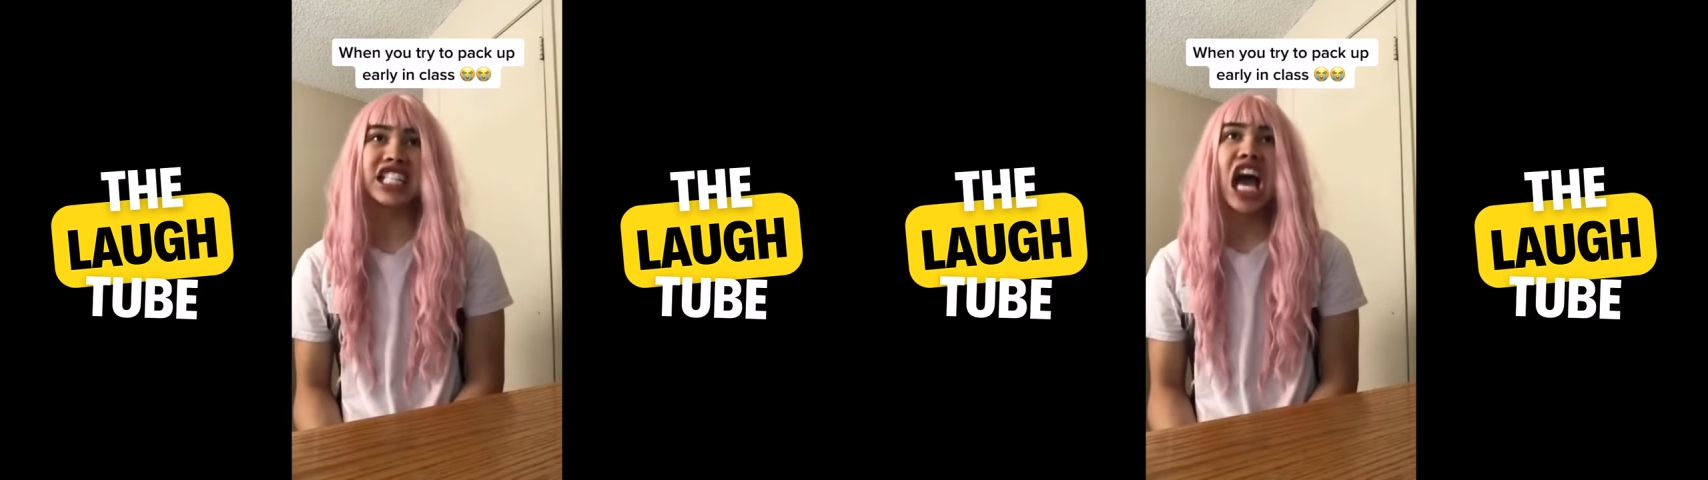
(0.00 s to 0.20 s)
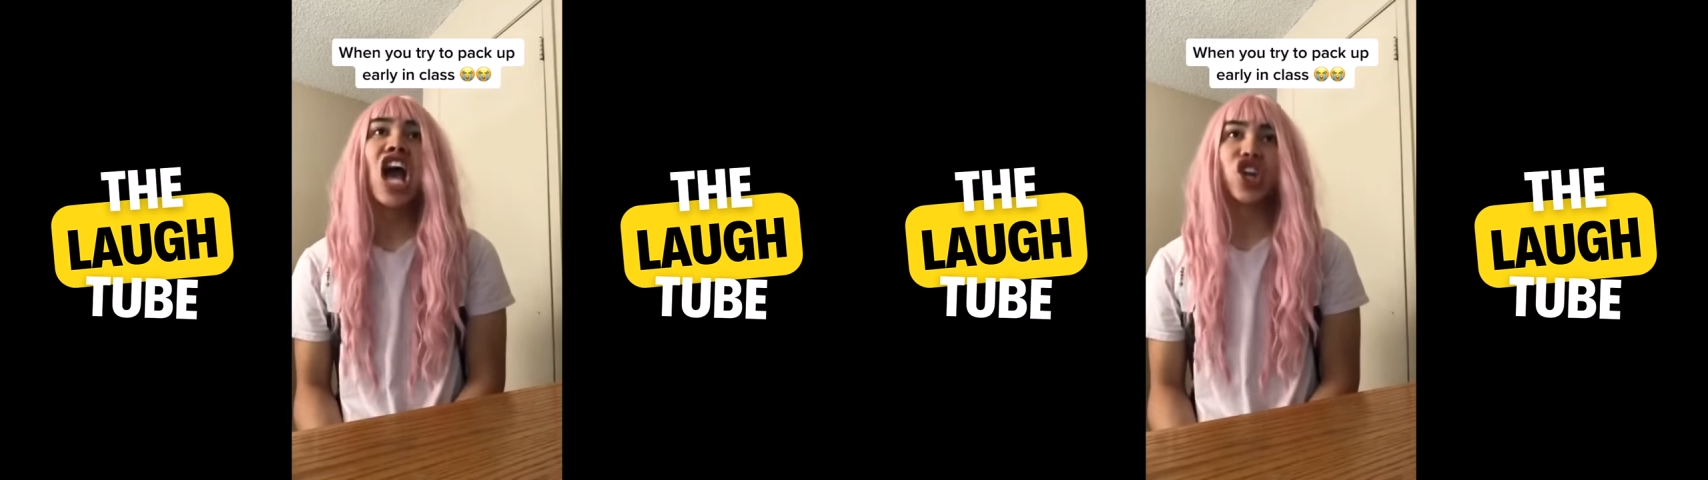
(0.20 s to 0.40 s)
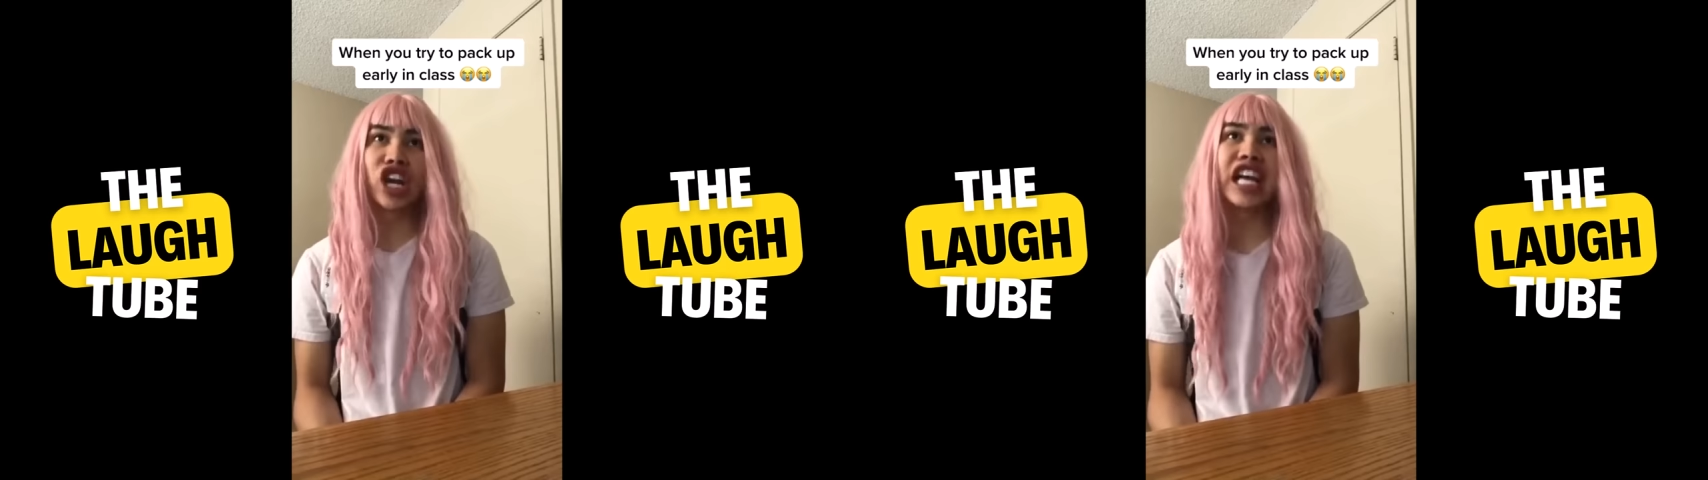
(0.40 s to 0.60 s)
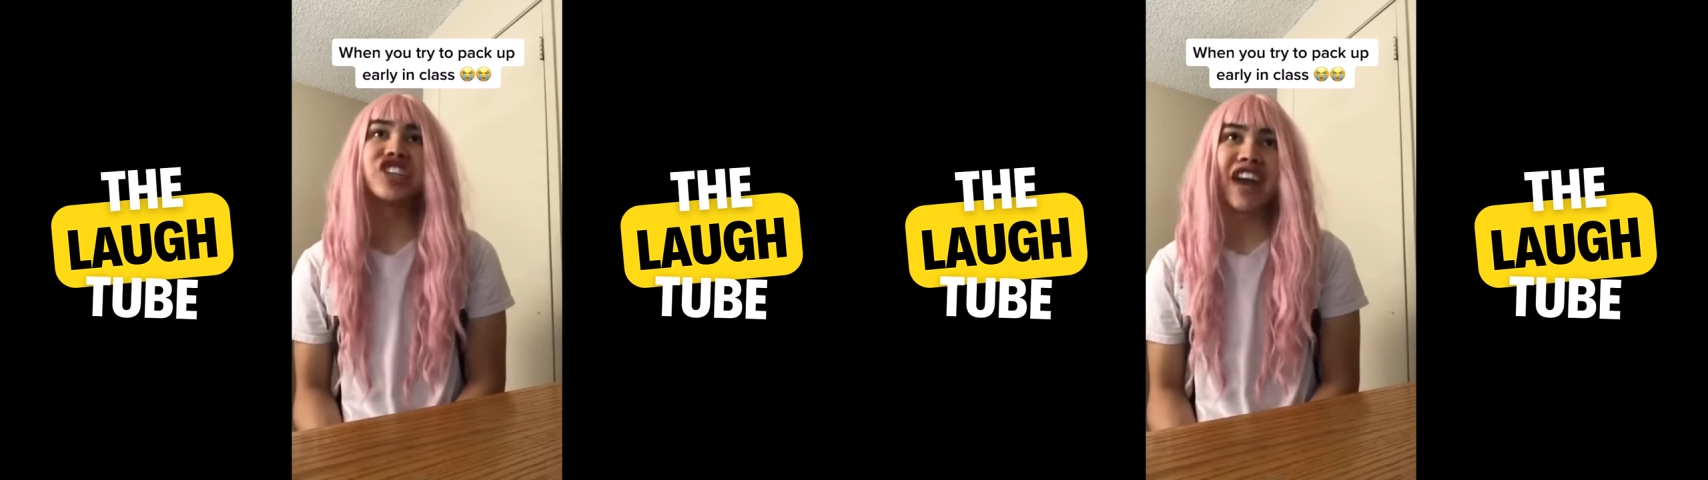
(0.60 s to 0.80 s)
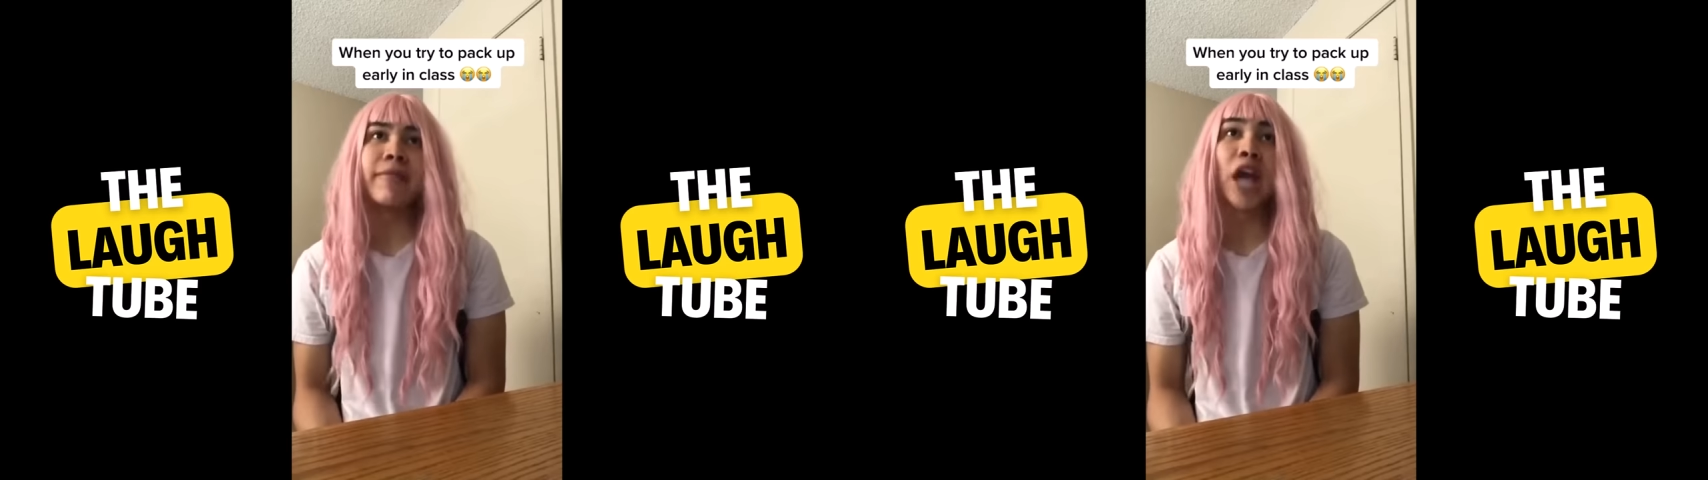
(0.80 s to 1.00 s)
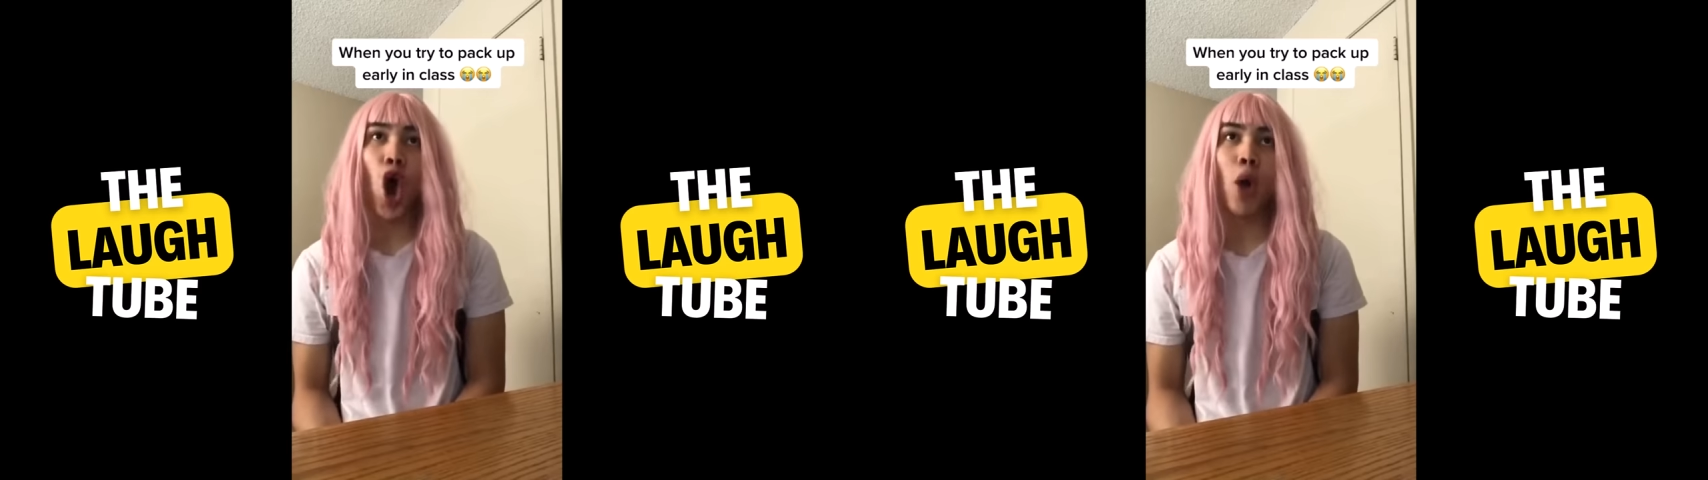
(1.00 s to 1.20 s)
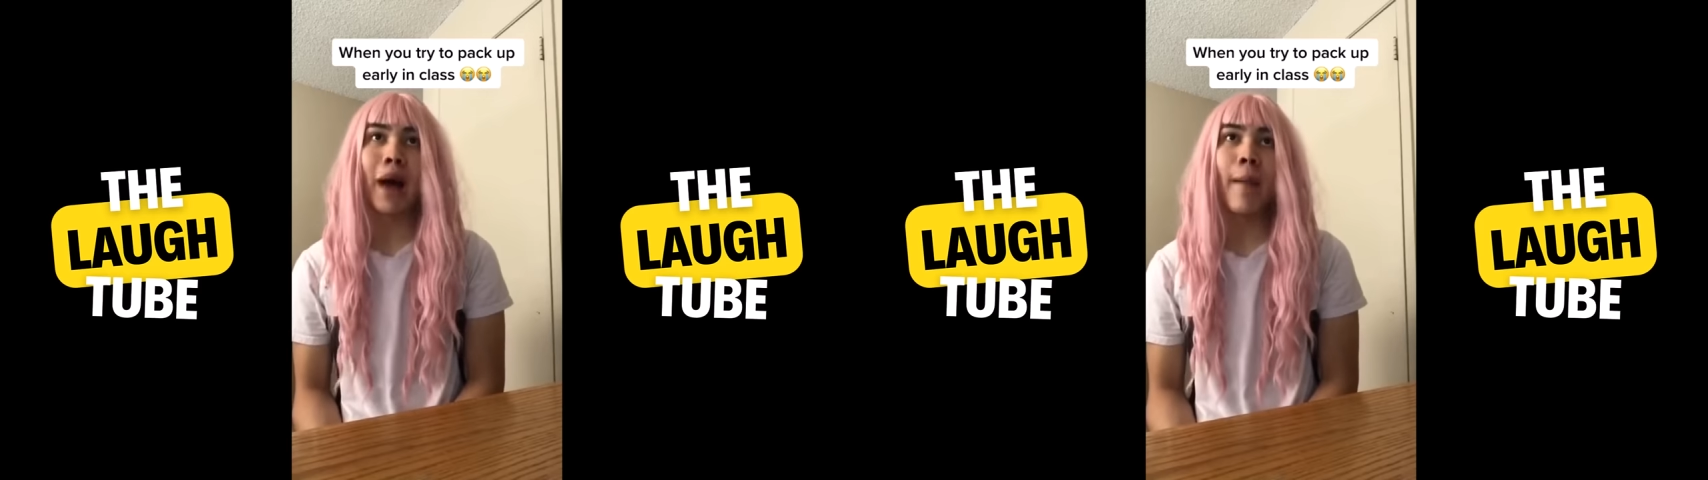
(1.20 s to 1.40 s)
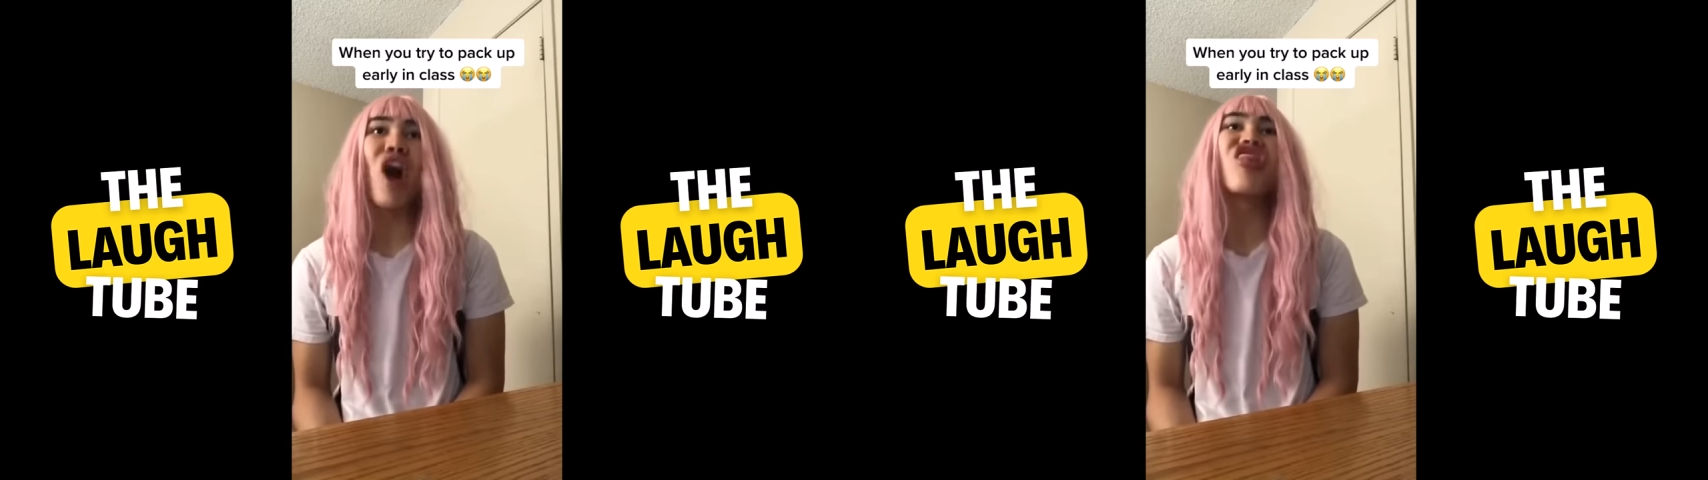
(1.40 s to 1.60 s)
you're gonna drive me home. How
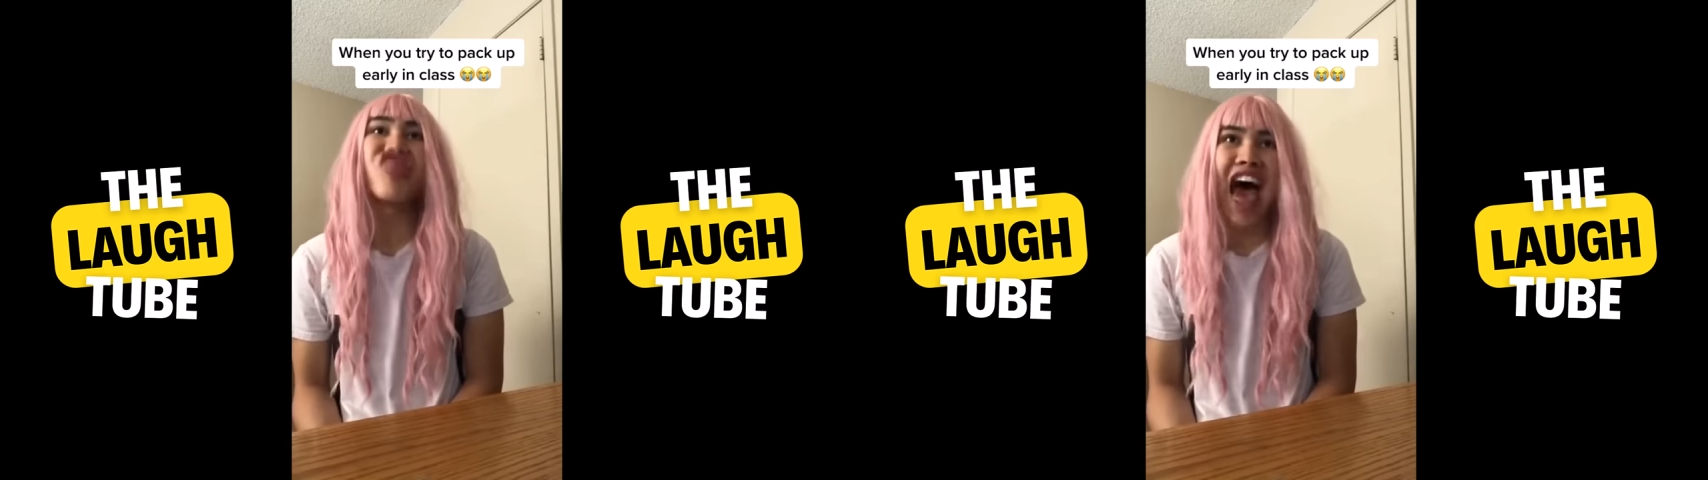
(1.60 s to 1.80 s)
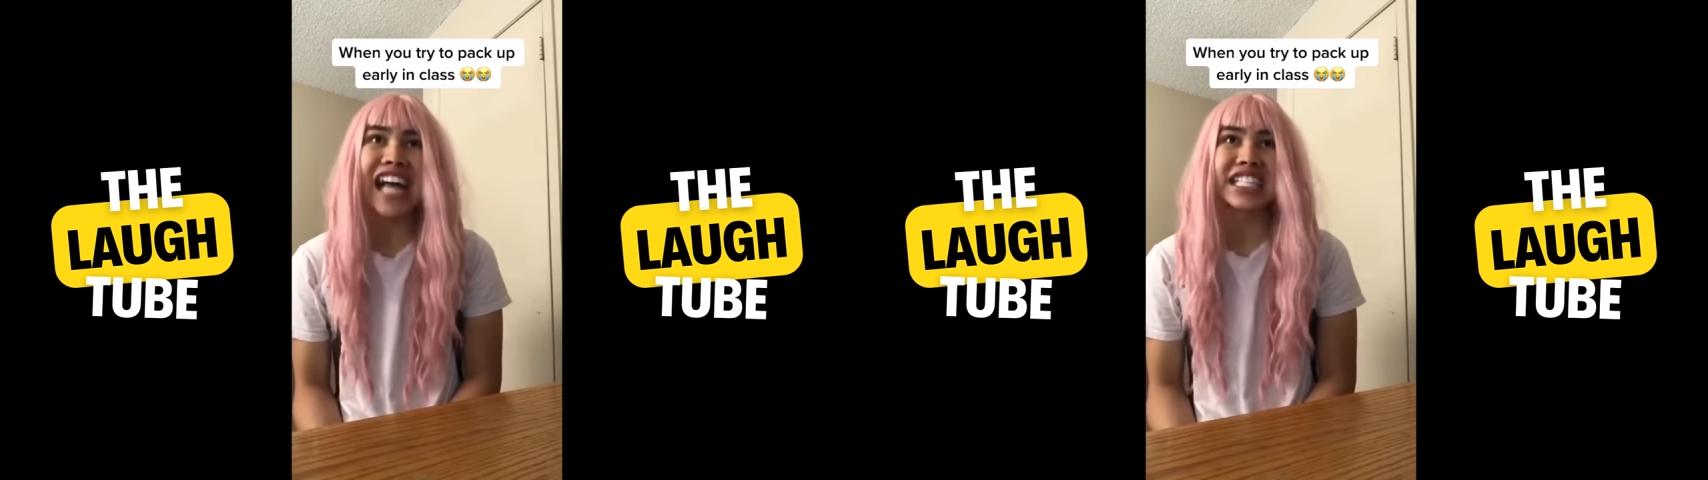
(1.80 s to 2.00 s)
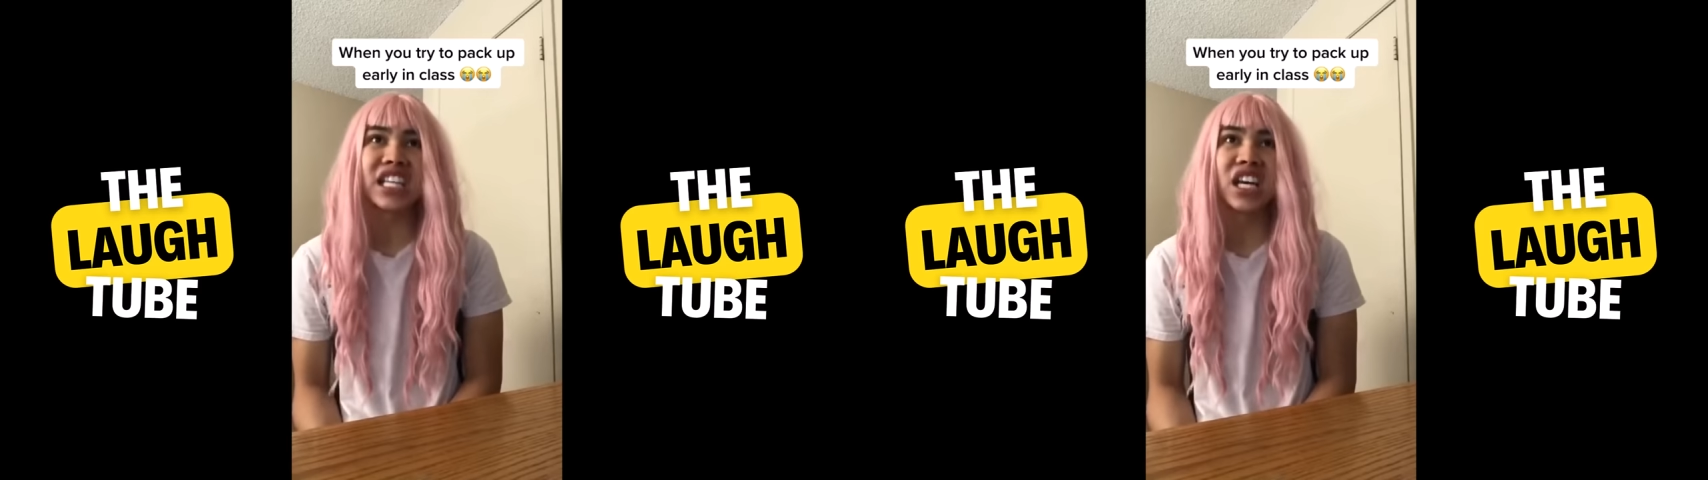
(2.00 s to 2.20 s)
about that?